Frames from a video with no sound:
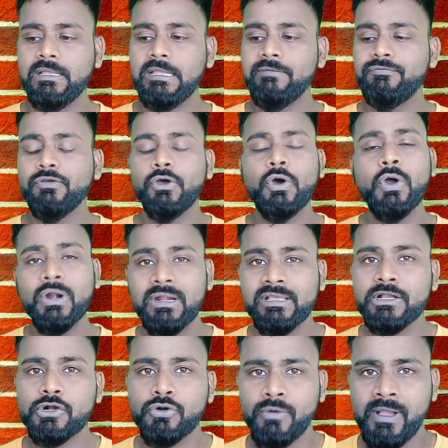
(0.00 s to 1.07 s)
if you're
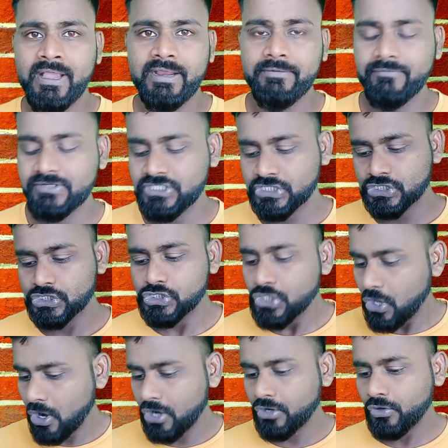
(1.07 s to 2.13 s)
hodling a coin which is
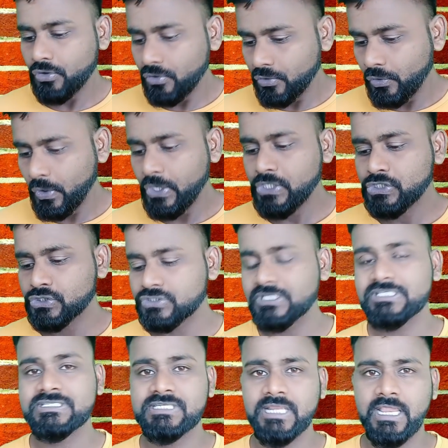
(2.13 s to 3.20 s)
not going to
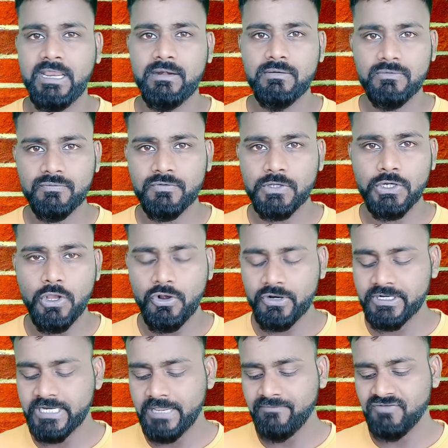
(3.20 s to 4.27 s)
sustain for a
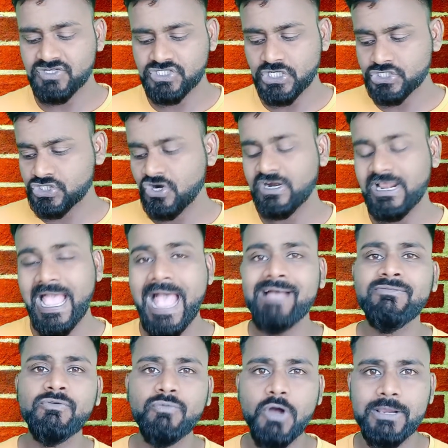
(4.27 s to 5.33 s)
longer time, which does not
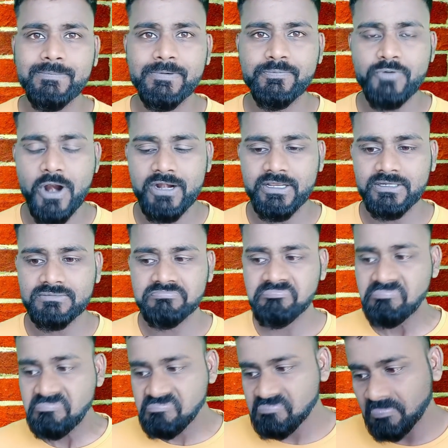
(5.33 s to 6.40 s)
have a viable product,
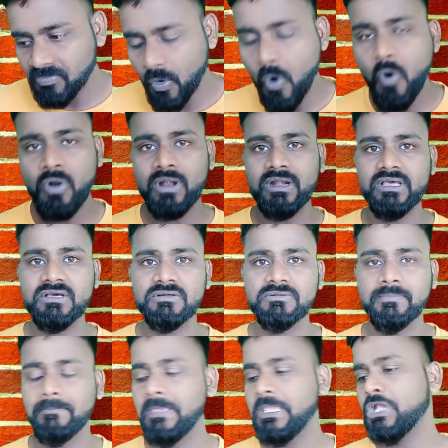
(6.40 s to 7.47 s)

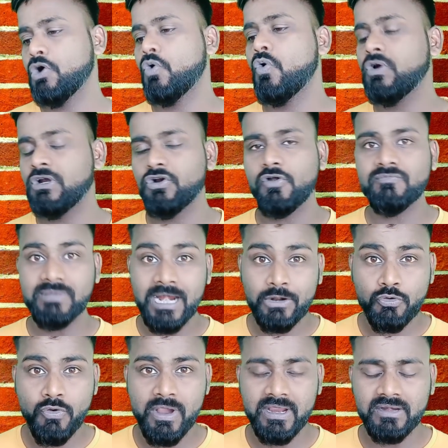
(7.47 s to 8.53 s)
being a hodler of
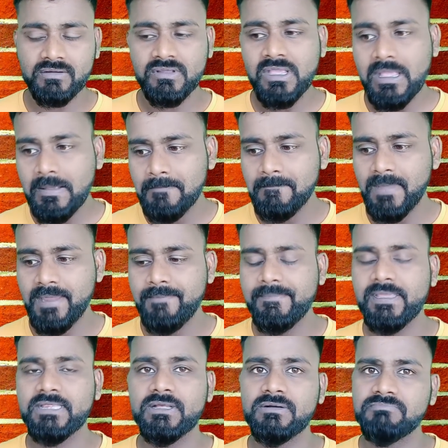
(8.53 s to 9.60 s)
that coin may
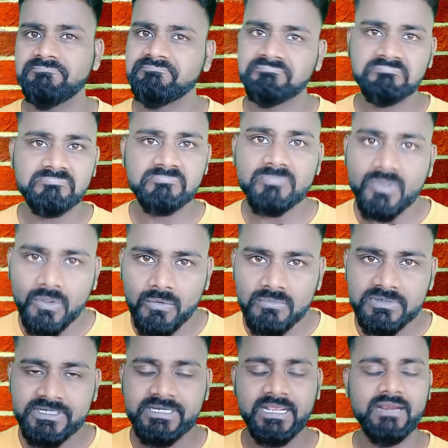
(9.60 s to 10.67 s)
be the
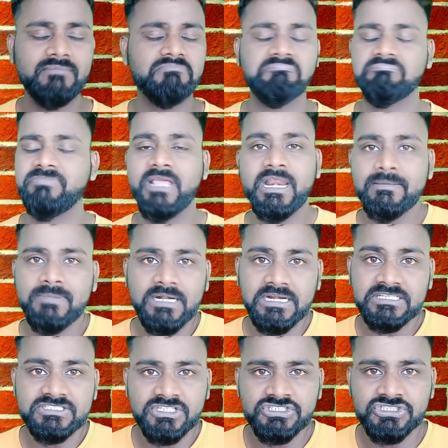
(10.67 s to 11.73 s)
terrible
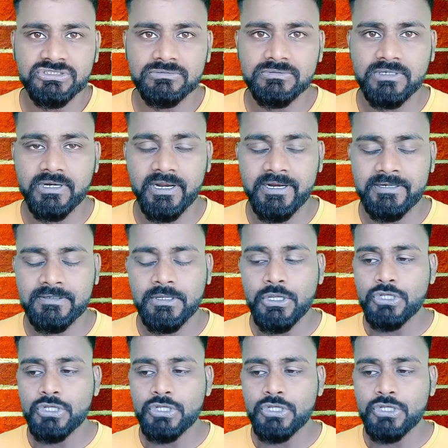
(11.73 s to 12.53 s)
decision, right?